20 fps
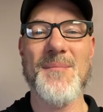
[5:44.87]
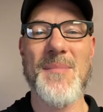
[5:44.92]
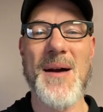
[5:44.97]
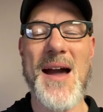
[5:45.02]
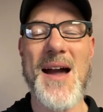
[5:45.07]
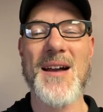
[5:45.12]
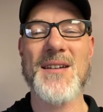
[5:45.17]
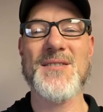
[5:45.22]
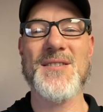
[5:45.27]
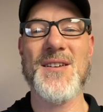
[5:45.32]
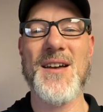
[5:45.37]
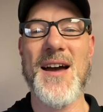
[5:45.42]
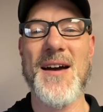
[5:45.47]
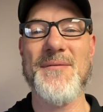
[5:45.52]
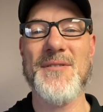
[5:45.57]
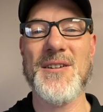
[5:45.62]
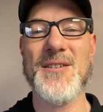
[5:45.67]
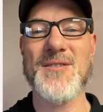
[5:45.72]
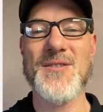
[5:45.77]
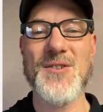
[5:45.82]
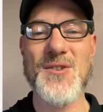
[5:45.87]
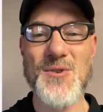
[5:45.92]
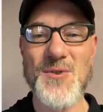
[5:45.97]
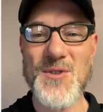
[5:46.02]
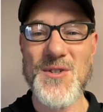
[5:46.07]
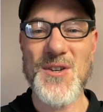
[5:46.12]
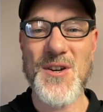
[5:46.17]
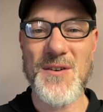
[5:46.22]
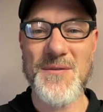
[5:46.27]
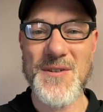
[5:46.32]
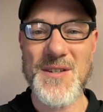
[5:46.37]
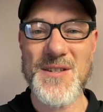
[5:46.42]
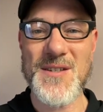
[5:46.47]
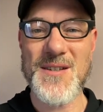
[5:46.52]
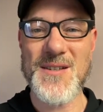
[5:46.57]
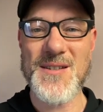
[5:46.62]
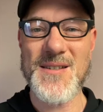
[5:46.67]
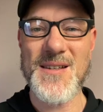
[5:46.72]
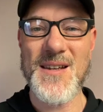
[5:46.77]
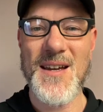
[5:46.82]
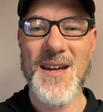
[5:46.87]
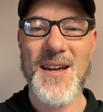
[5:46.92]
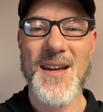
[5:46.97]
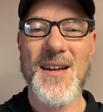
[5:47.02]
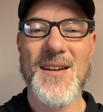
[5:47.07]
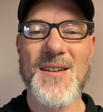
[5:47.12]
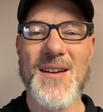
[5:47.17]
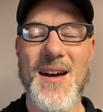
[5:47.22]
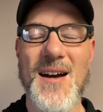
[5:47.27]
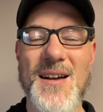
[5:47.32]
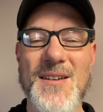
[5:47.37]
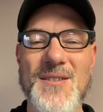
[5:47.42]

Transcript: back to having two services uh,